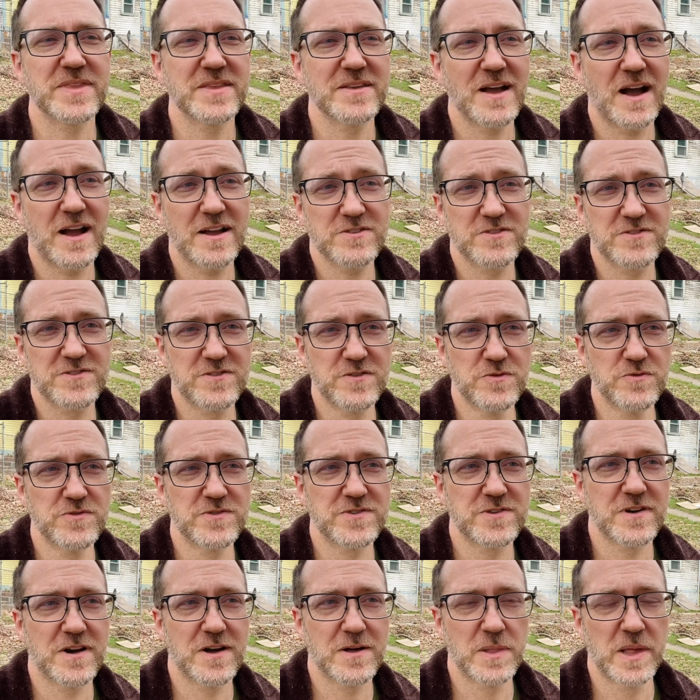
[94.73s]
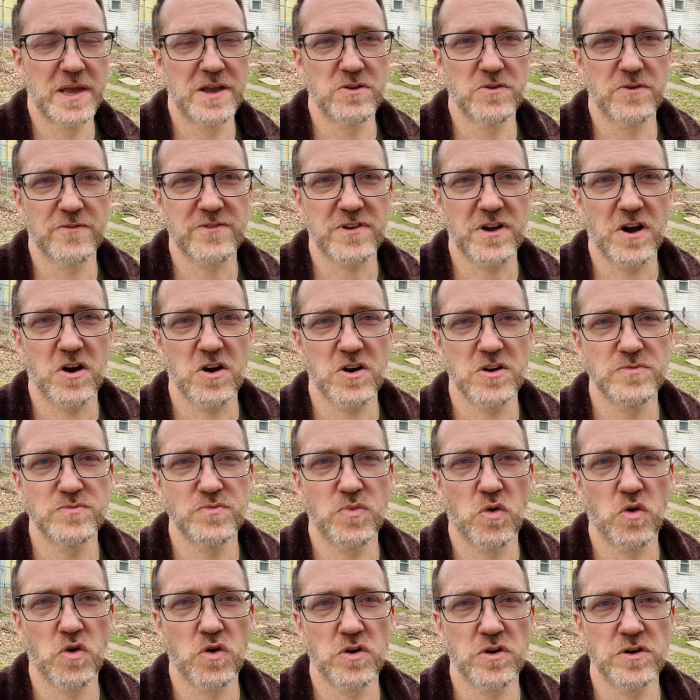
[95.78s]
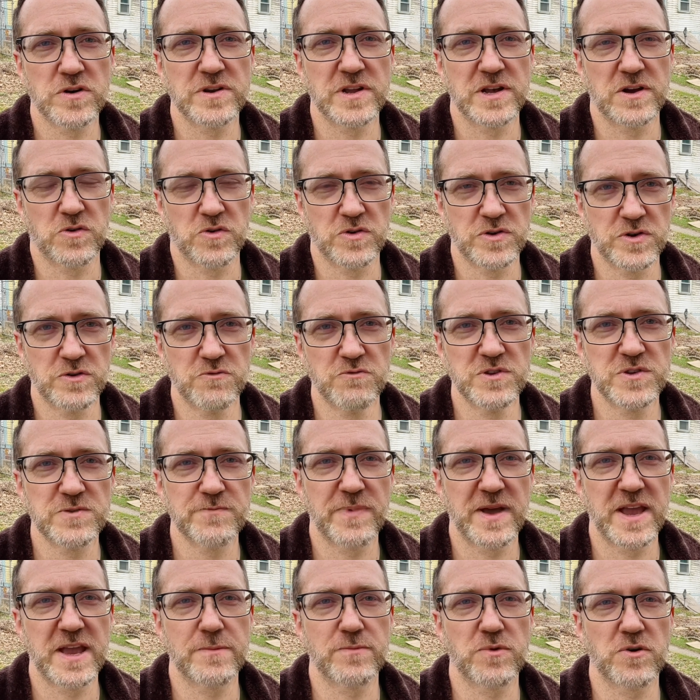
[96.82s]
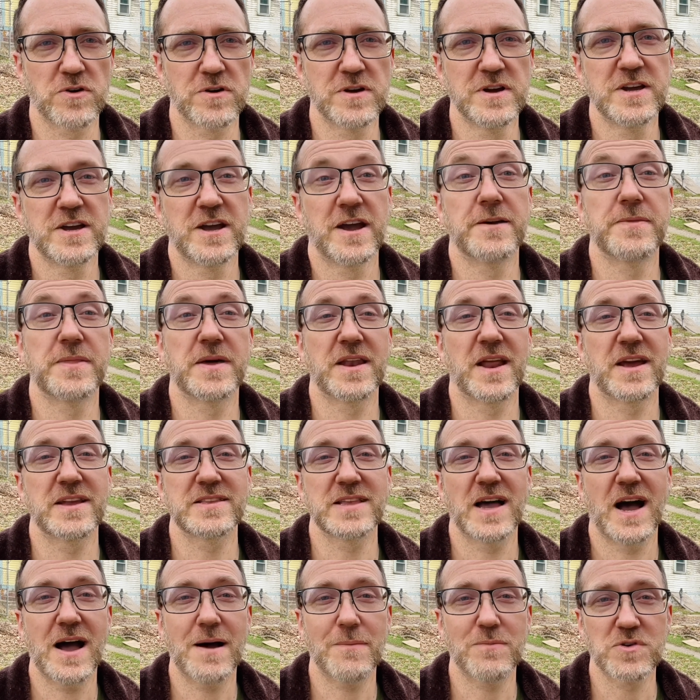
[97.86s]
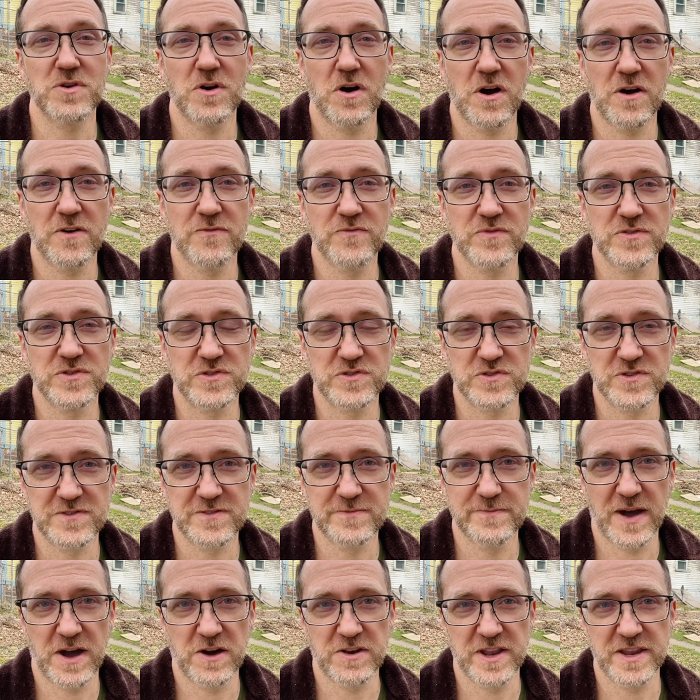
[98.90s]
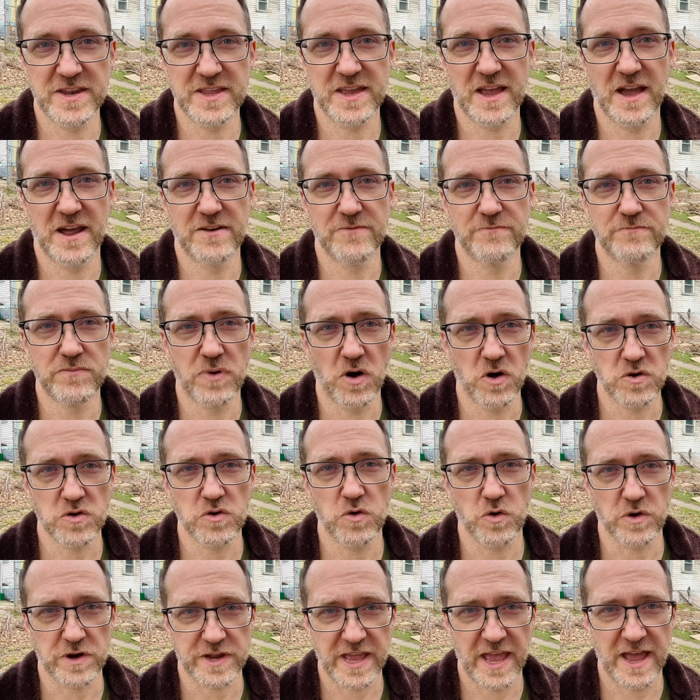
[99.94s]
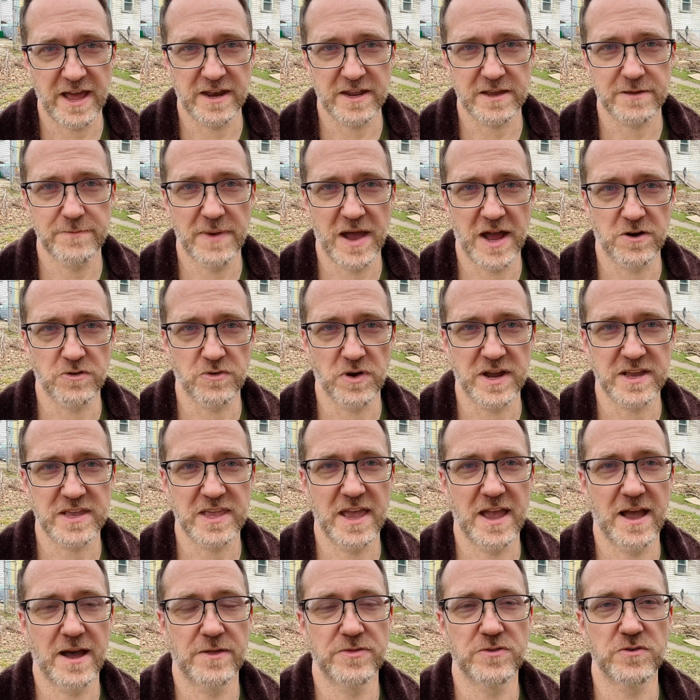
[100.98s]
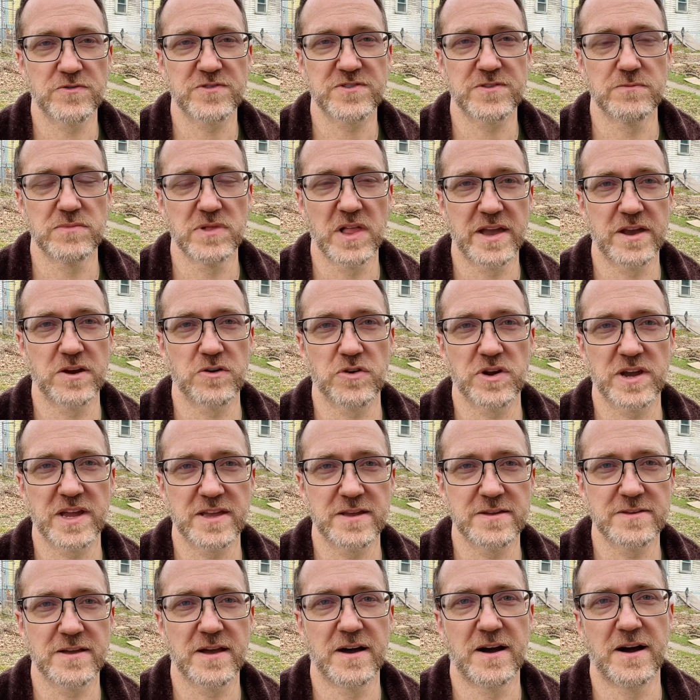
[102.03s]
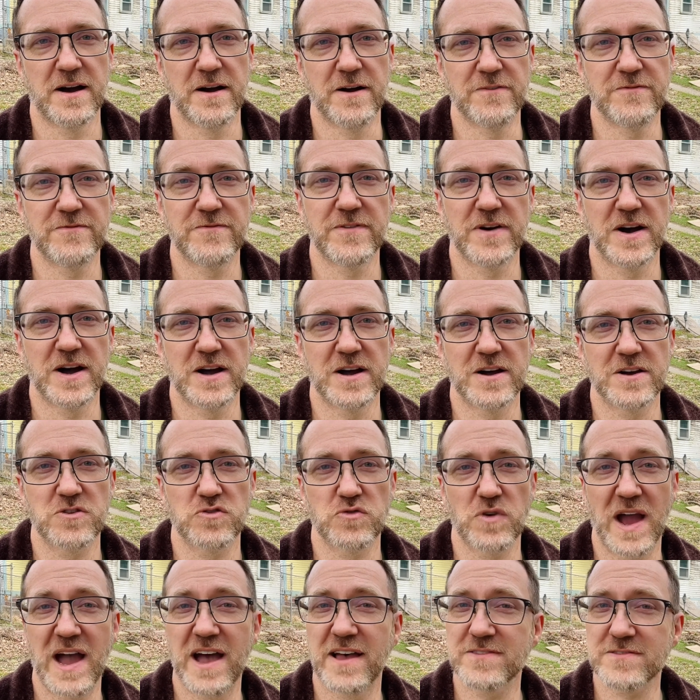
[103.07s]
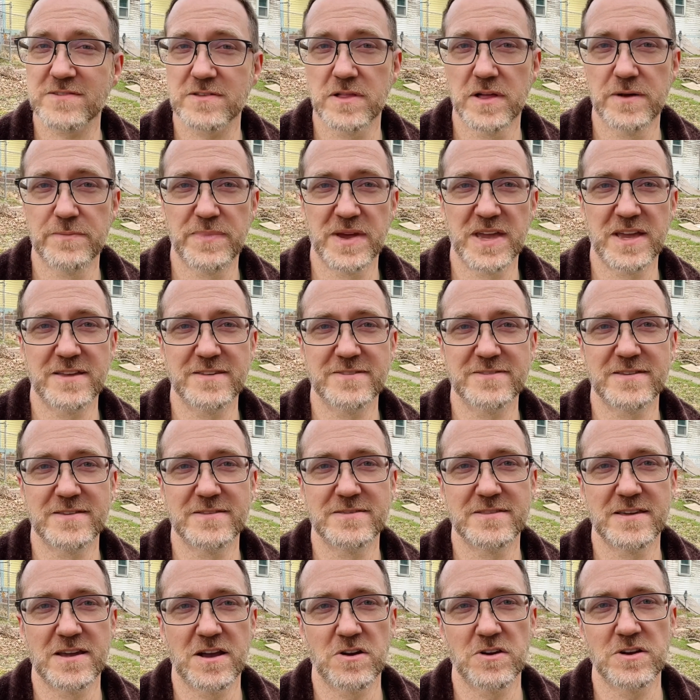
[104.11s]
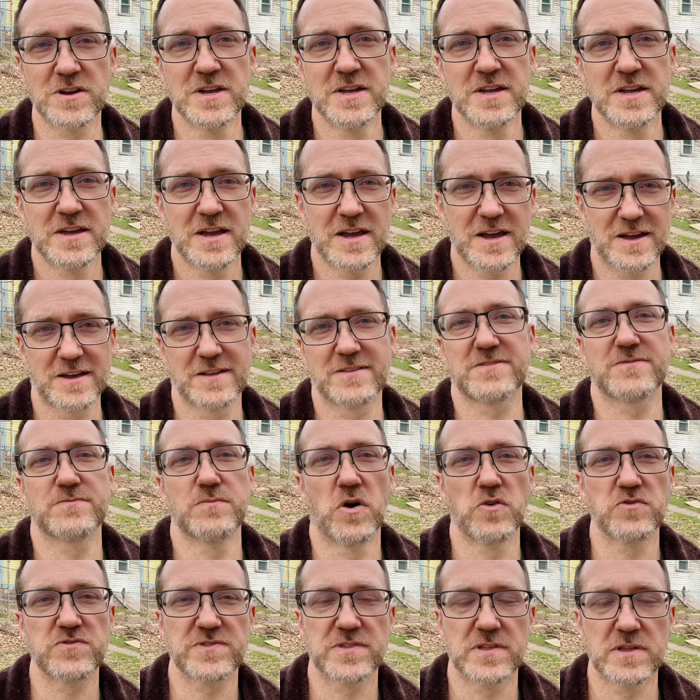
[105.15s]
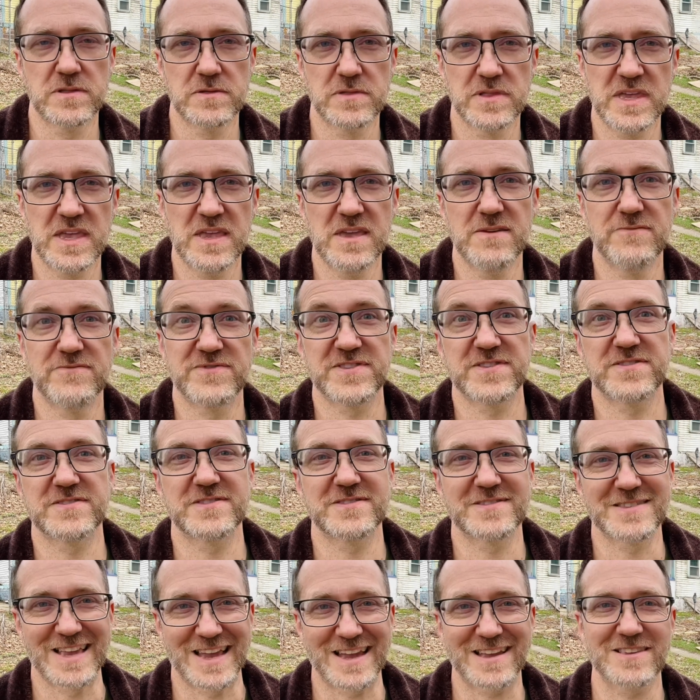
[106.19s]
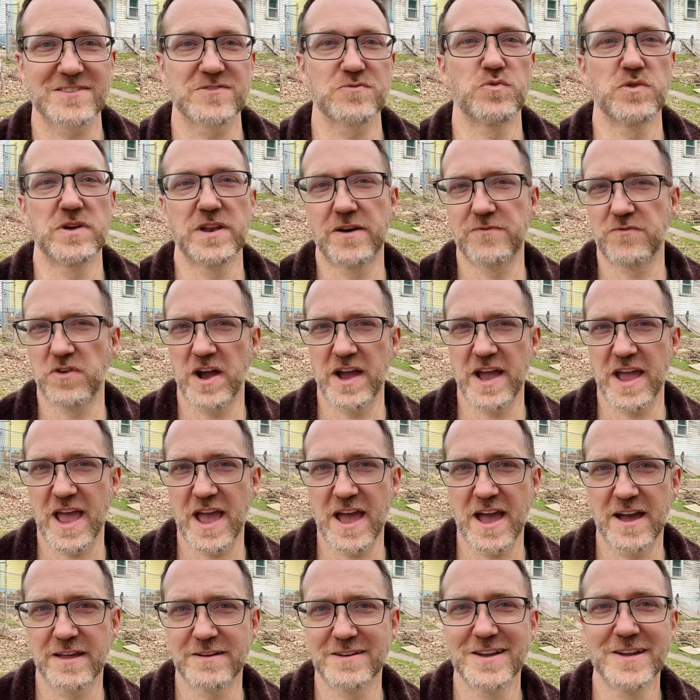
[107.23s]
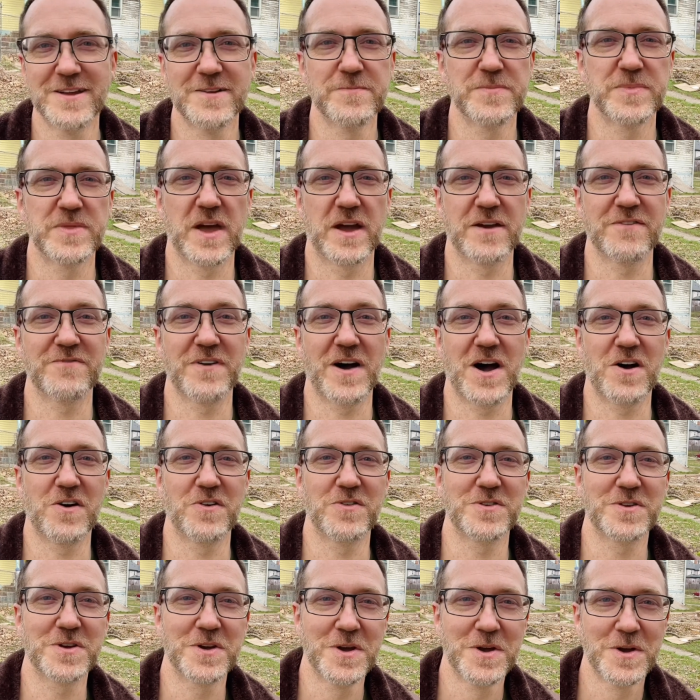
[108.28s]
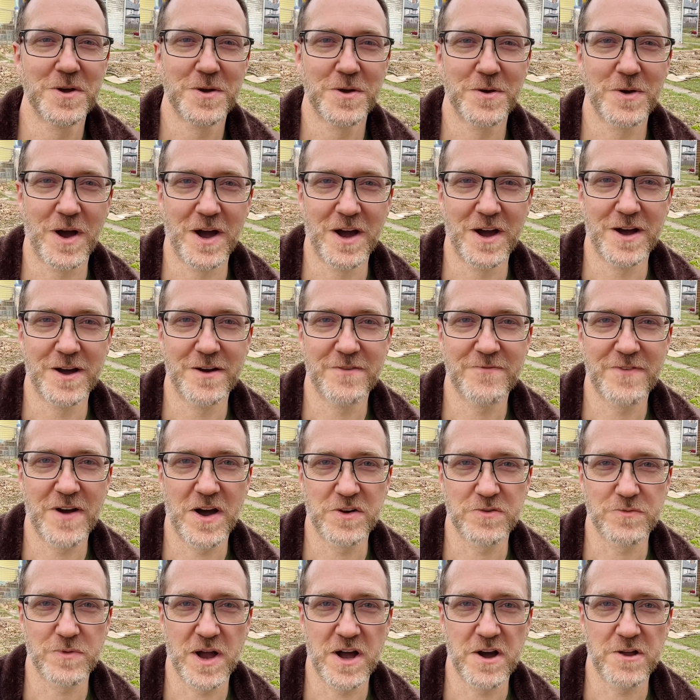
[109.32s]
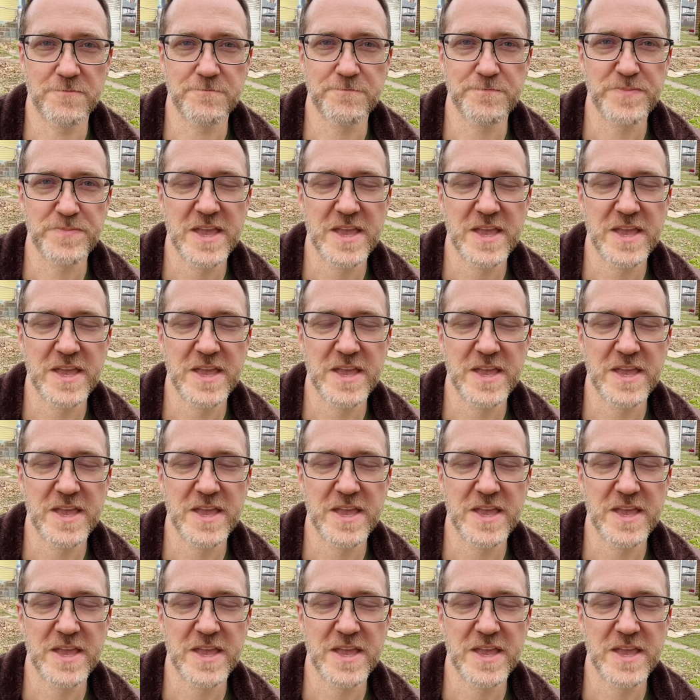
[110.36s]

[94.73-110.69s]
I just use a layer of cardboard or newspaper, and then I top it off with just about any kind of bulk organic matter I can. There's some layering of grass clippings in there. It's mostly leaves, sticks, whatever I had that I found around.